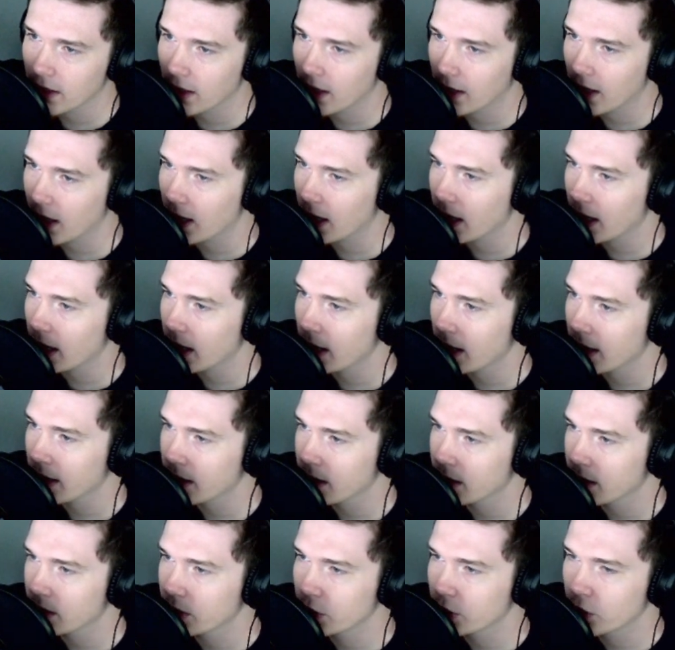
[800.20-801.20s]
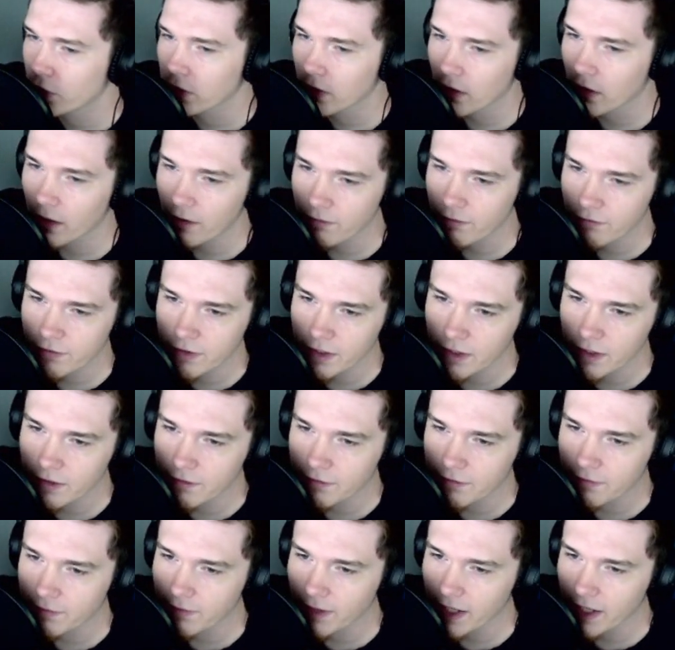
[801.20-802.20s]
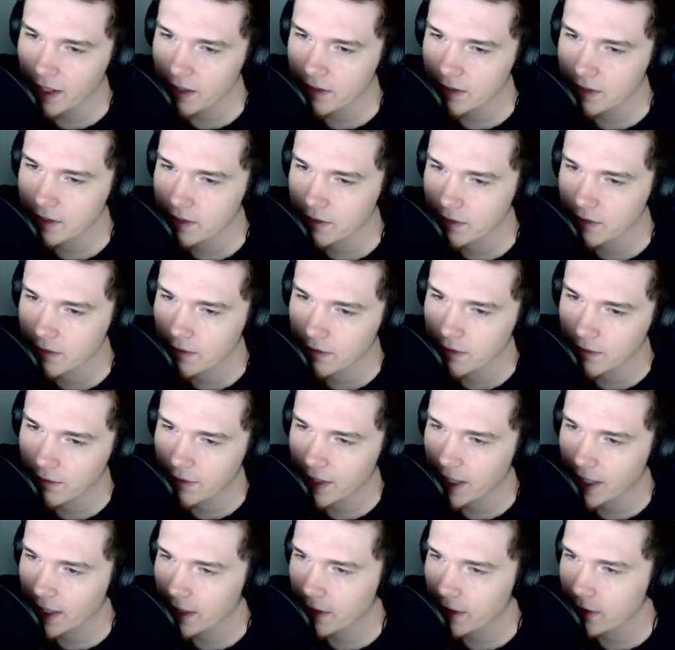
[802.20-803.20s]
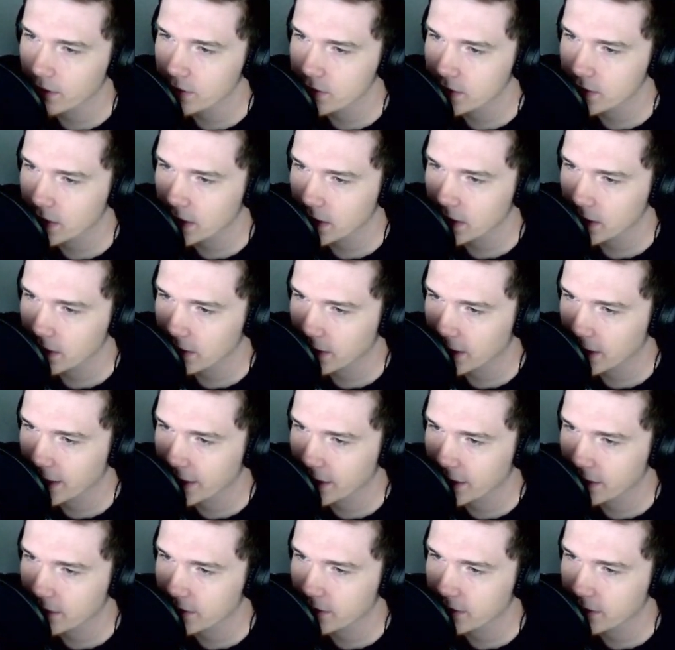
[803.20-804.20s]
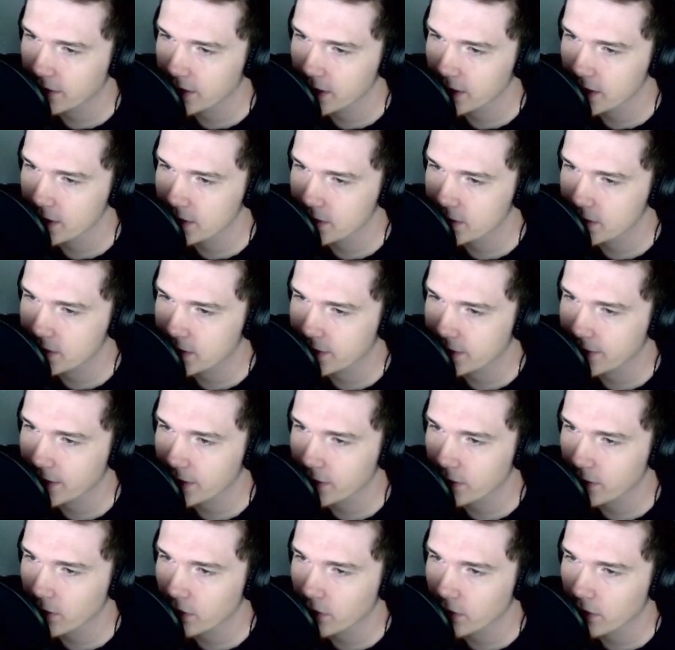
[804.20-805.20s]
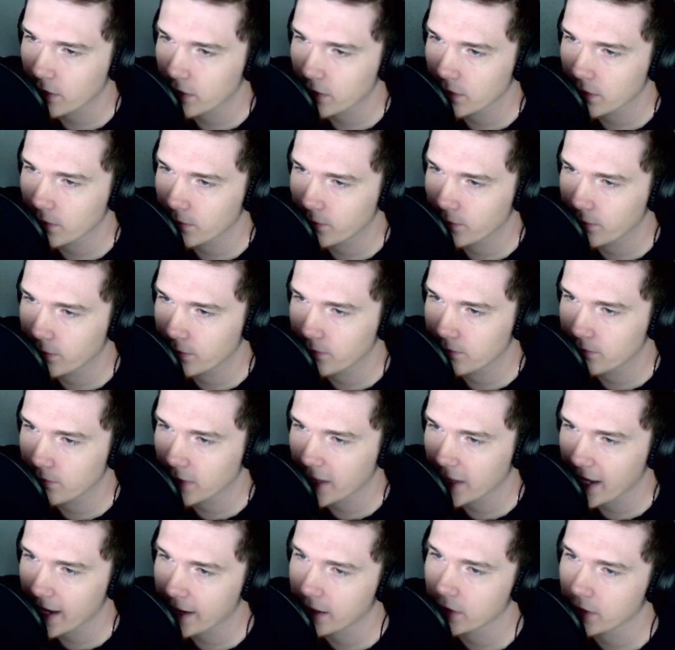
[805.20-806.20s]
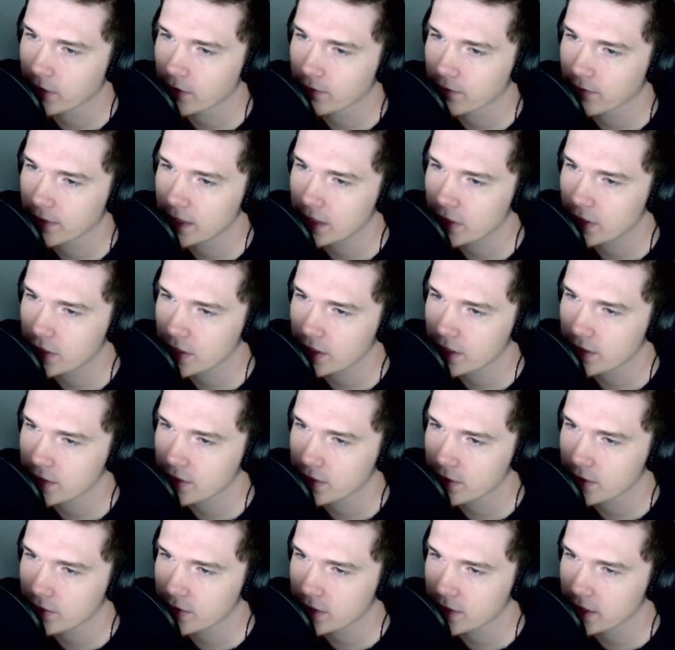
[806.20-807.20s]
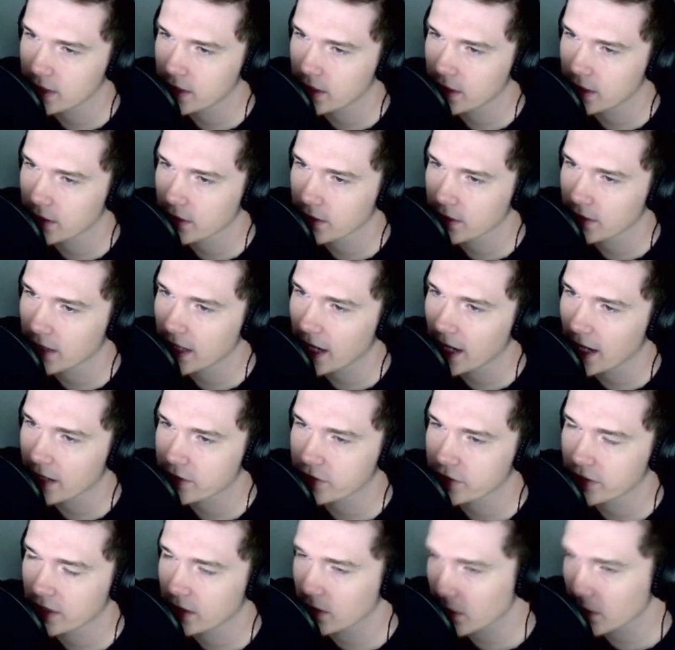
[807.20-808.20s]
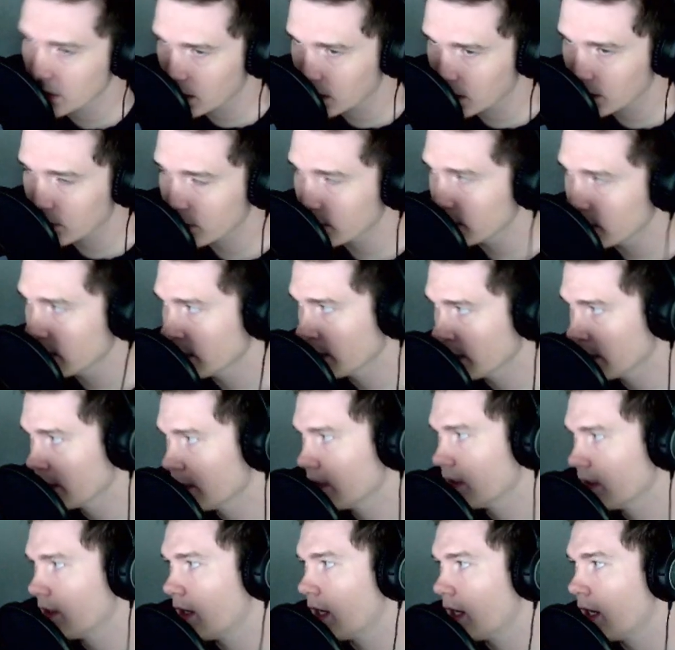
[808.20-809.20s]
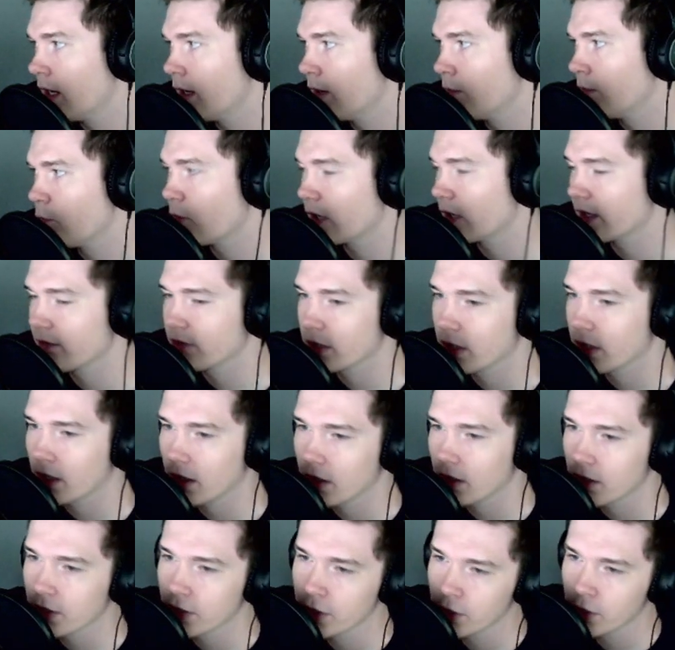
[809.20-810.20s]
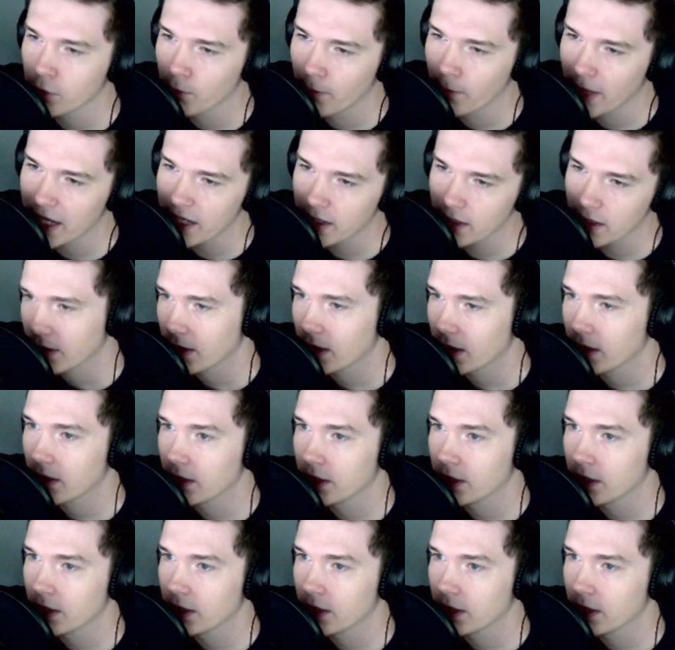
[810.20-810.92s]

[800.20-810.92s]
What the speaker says: I love the effect that goes on. These little blacker regions you see here, they actually glow, whatever color you make it.